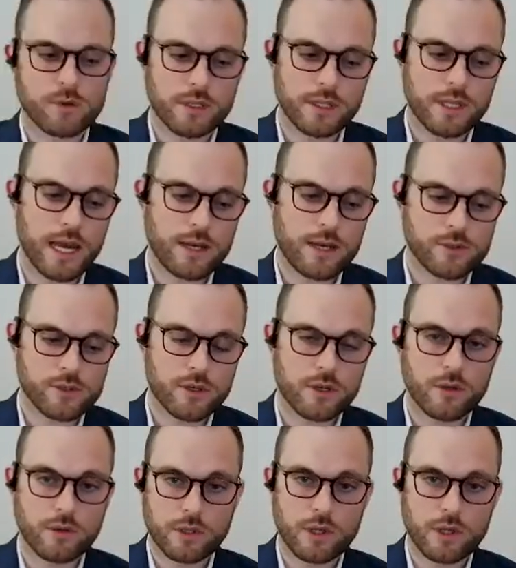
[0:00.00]
so it allows you
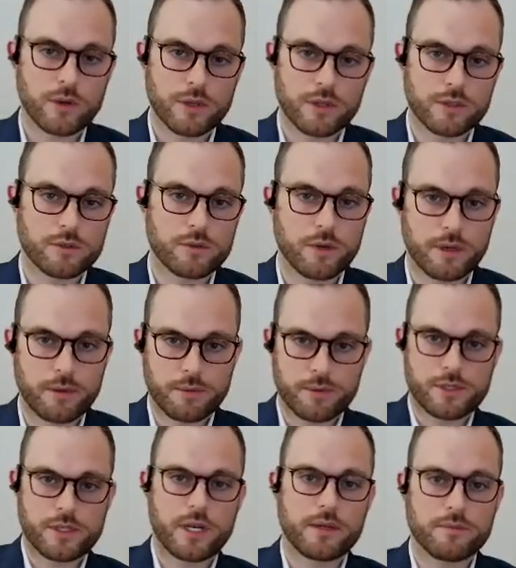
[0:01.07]
to go lower than
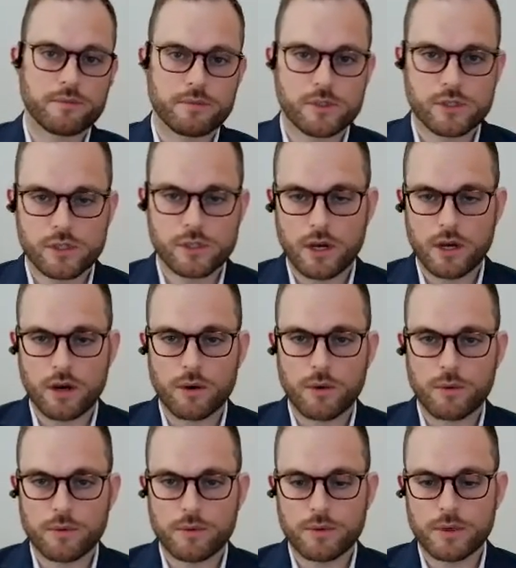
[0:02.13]
20%.
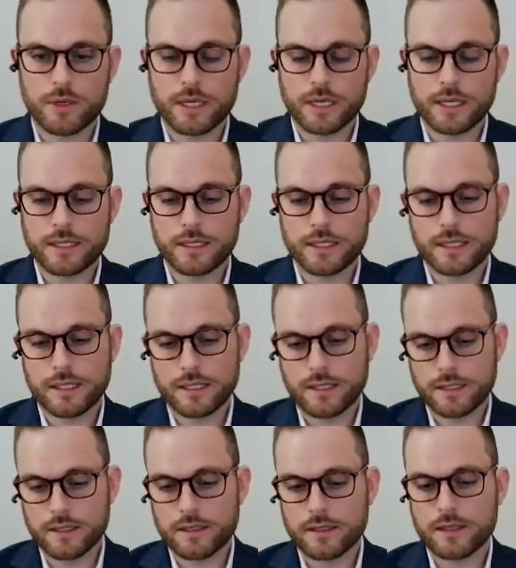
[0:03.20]
So
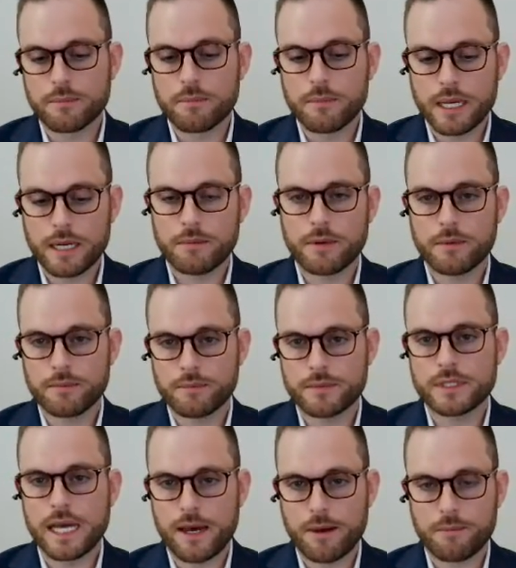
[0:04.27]
the
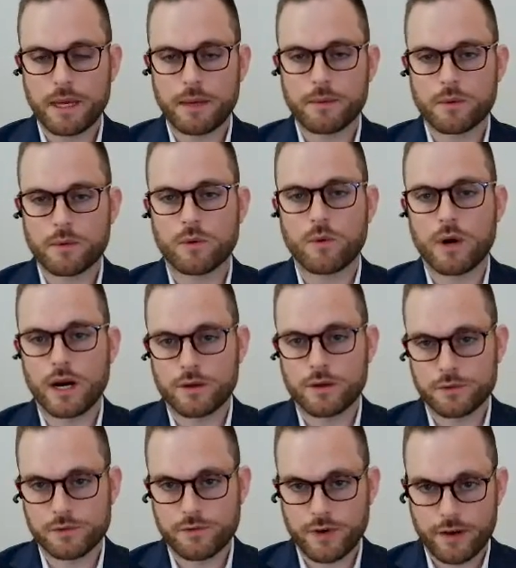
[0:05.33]
minimum down payment
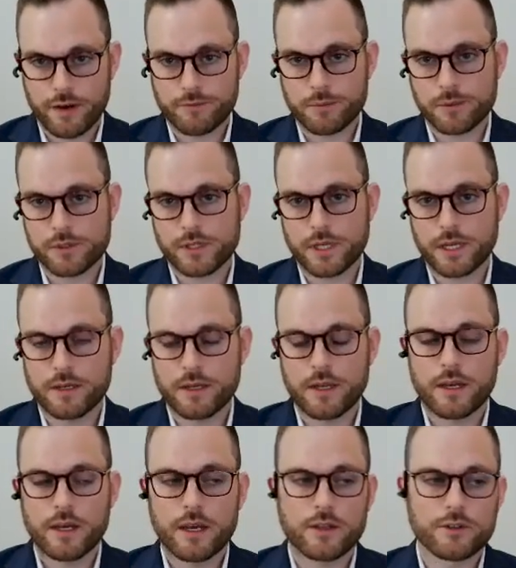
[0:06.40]
required is 5%, and
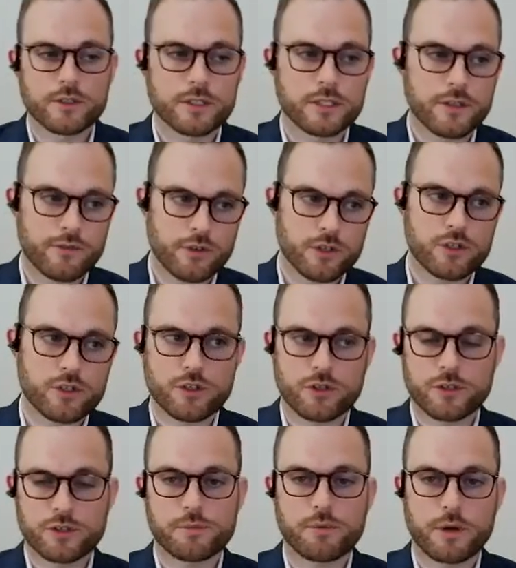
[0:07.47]
there are different
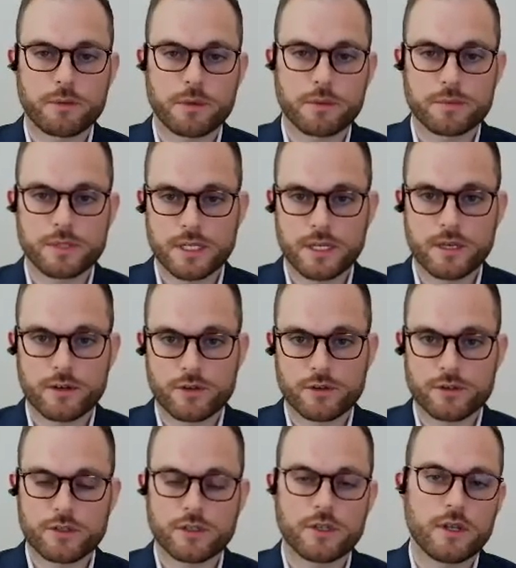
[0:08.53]
insurance premium
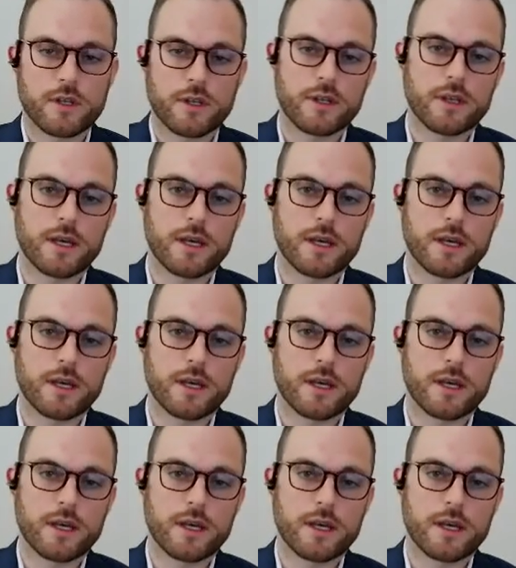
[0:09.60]
tiers